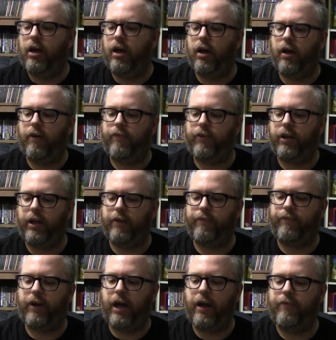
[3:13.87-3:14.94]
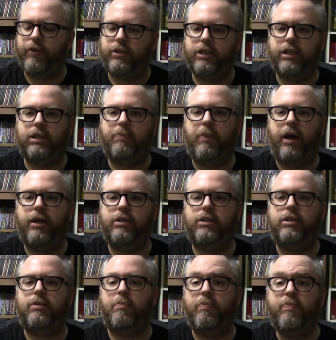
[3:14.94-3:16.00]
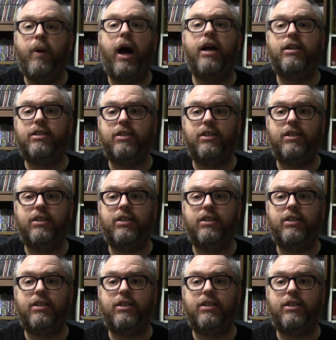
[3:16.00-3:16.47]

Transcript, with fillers: Uh, for like five or six bucks, bucks.